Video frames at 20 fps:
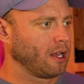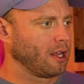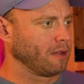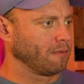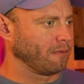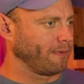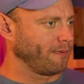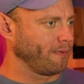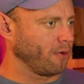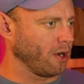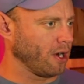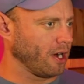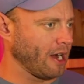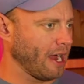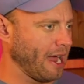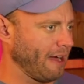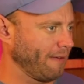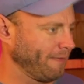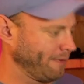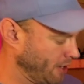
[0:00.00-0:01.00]
Before,
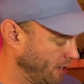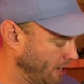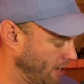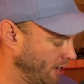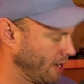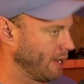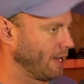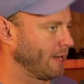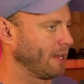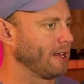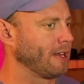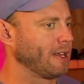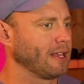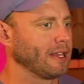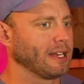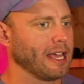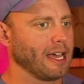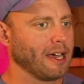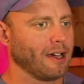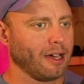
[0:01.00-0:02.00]
after.
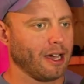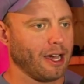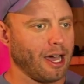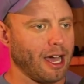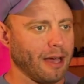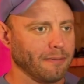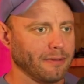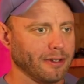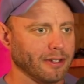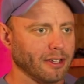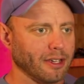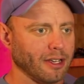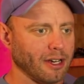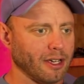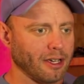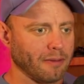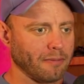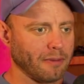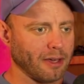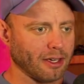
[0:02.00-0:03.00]
Now, I'm just going
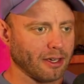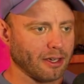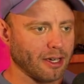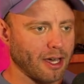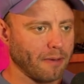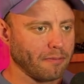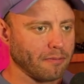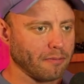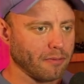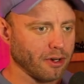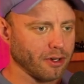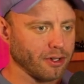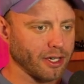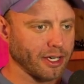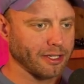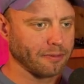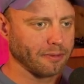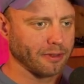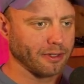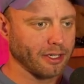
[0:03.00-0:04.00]
to make a couple more
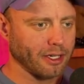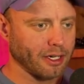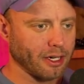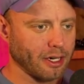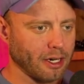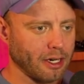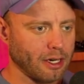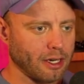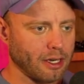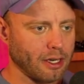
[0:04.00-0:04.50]
adjustments here.